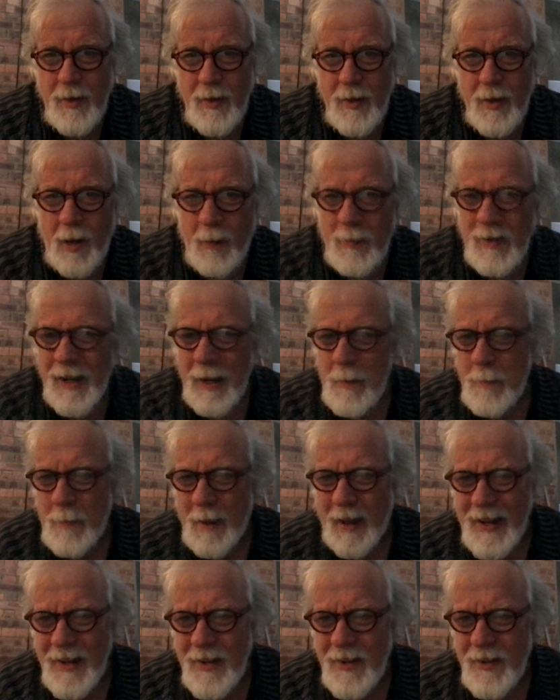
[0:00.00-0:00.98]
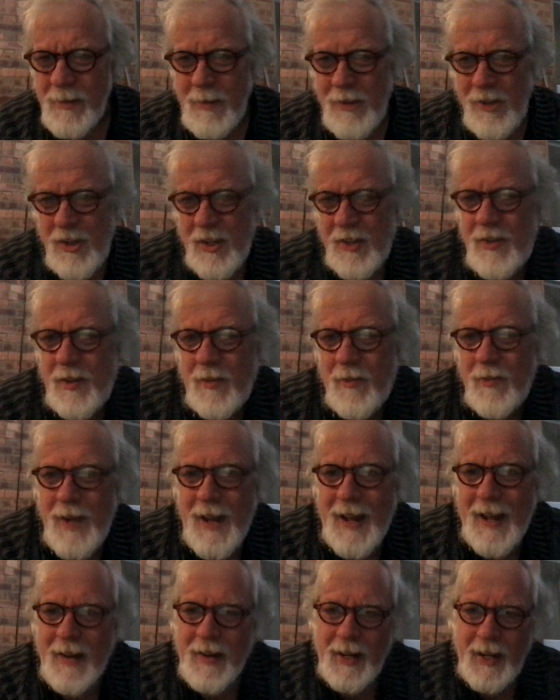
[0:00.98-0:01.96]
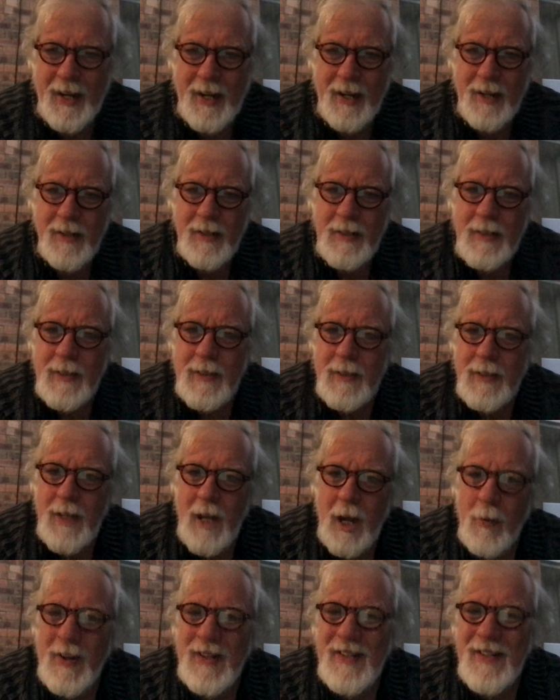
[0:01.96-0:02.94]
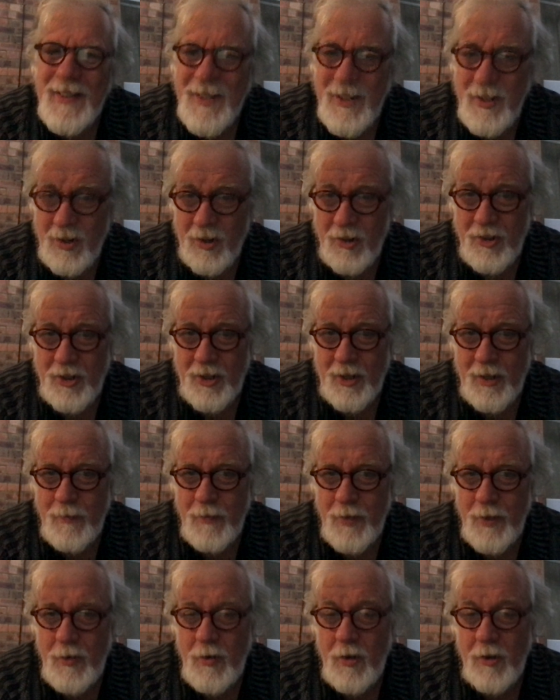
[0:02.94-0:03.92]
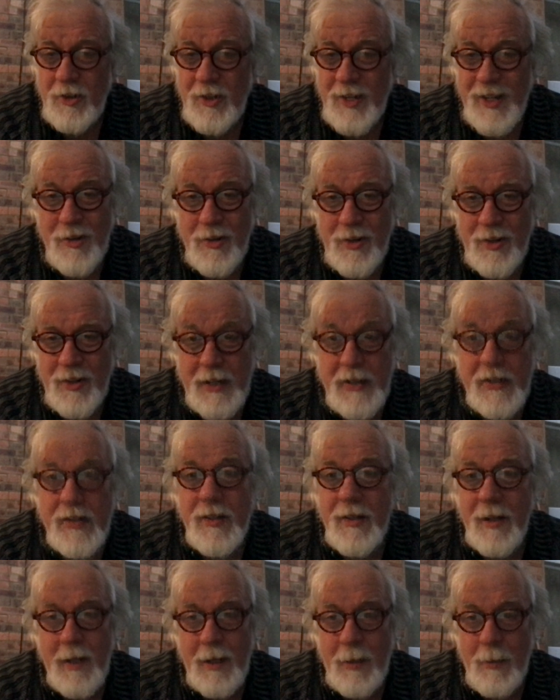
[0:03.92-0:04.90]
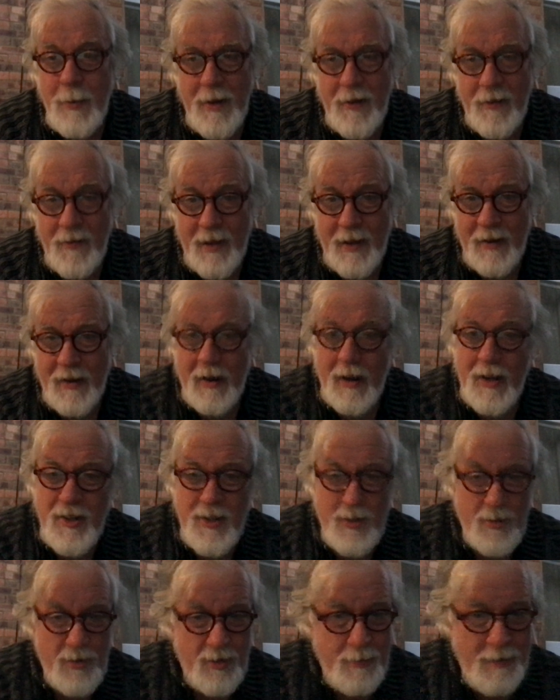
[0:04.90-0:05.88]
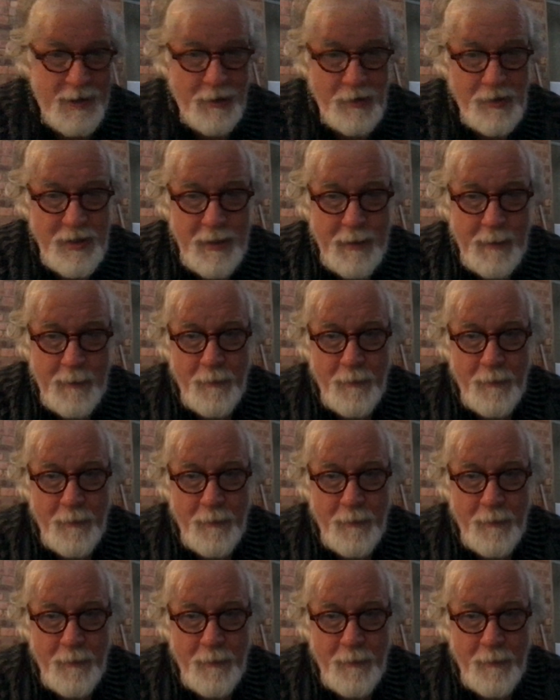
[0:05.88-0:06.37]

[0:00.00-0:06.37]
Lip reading: I'll be getting pains in my chest every now and again. I went to the doctor, who lost interest instantly when he found out I still smoked.